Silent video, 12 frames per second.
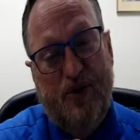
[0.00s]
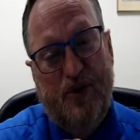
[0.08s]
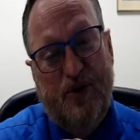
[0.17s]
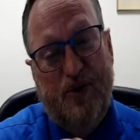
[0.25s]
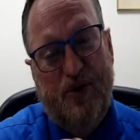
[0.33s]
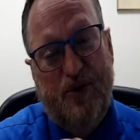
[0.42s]

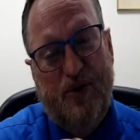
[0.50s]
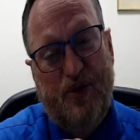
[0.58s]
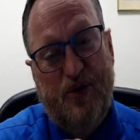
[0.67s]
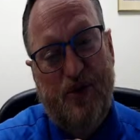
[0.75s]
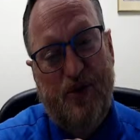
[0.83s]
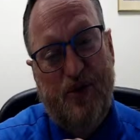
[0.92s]

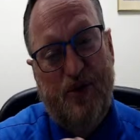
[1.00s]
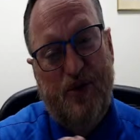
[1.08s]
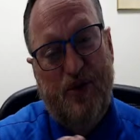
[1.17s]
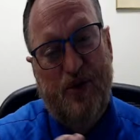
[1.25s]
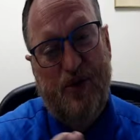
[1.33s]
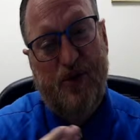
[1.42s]
26 years.
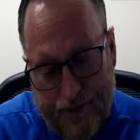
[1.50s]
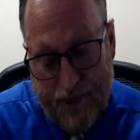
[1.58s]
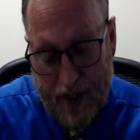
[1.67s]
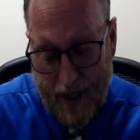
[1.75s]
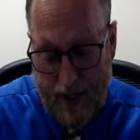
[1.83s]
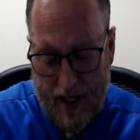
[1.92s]

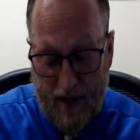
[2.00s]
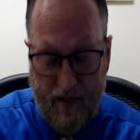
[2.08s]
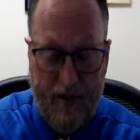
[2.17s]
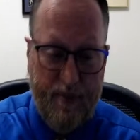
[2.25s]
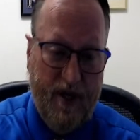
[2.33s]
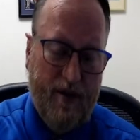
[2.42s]
I
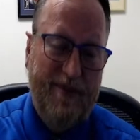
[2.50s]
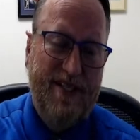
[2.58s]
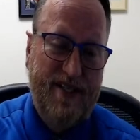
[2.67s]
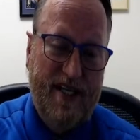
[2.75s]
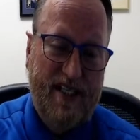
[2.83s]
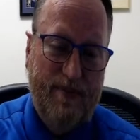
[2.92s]
rebuilt him in
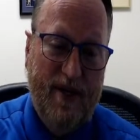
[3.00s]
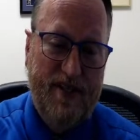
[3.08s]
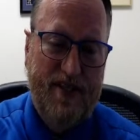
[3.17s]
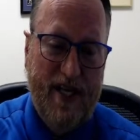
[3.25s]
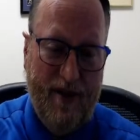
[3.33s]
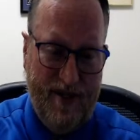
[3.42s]
6 months.
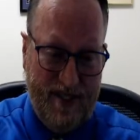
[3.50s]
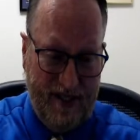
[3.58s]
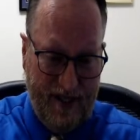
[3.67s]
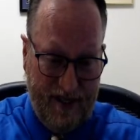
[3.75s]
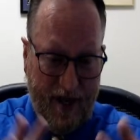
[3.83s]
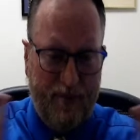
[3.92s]
Now he's in the
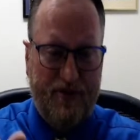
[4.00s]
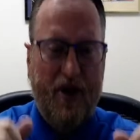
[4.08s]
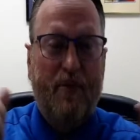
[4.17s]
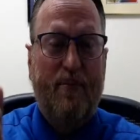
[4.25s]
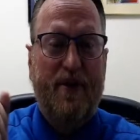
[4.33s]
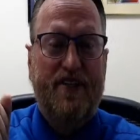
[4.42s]
dump truck
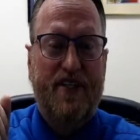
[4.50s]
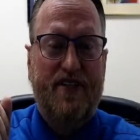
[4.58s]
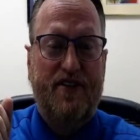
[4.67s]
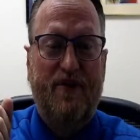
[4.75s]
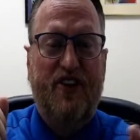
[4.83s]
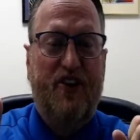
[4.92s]
business.
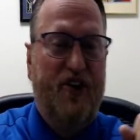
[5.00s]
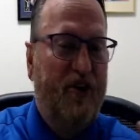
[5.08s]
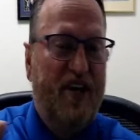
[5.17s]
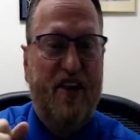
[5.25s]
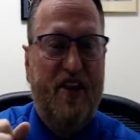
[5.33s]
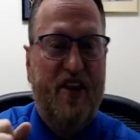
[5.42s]
When they're dirty,
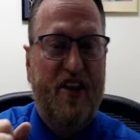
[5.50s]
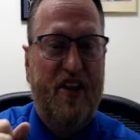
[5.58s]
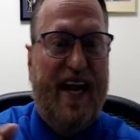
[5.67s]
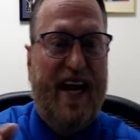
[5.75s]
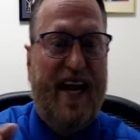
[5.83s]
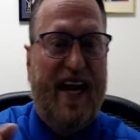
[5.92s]
they're making
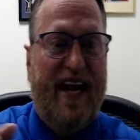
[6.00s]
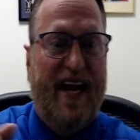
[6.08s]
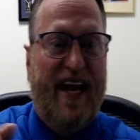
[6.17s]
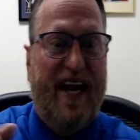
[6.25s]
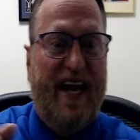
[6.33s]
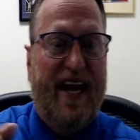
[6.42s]
money.
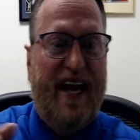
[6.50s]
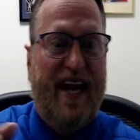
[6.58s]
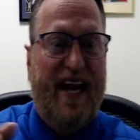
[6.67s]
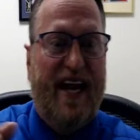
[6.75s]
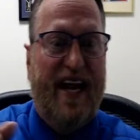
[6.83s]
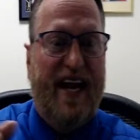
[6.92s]

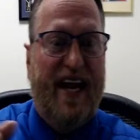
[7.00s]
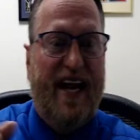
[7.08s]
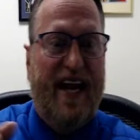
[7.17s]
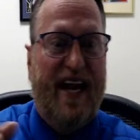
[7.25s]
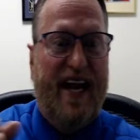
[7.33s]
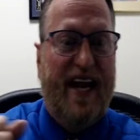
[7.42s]
Made a
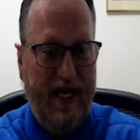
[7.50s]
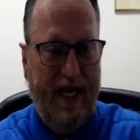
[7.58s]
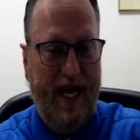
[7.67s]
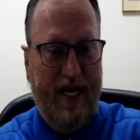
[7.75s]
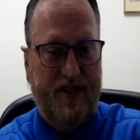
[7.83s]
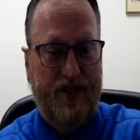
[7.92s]
couple million
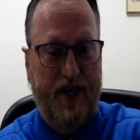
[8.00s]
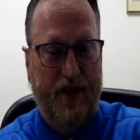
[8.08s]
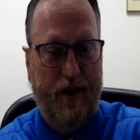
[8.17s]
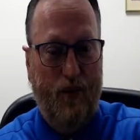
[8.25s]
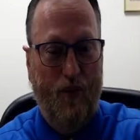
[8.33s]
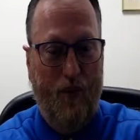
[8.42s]
last year.
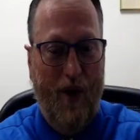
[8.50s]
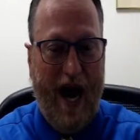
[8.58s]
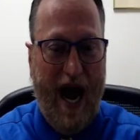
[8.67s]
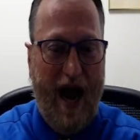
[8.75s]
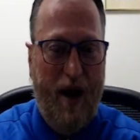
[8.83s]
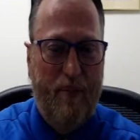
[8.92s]

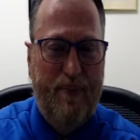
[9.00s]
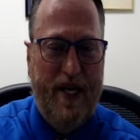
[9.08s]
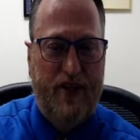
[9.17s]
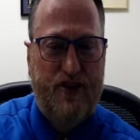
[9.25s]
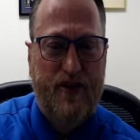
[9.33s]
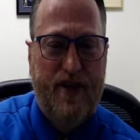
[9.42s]
Wow,
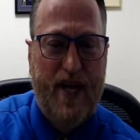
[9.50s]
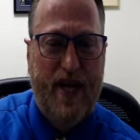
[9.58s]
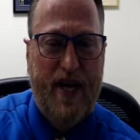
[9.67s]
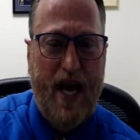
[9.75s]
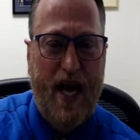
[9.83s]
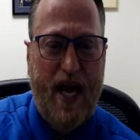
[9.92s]
beat your doubt,
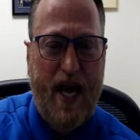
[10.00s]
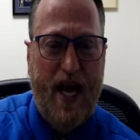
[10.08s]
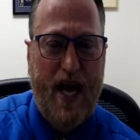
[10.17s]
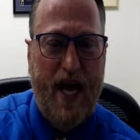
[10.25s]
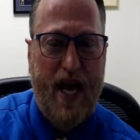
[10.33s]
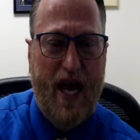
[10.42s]
run your
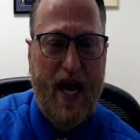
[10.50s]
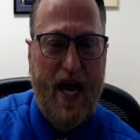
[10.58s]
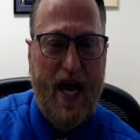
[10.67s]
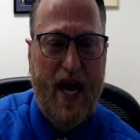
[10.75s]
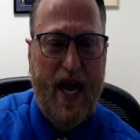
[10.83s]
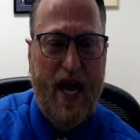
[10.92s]
race, get the
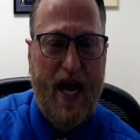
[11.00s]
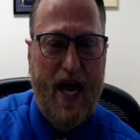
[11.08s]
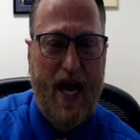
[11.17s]
hell out of your own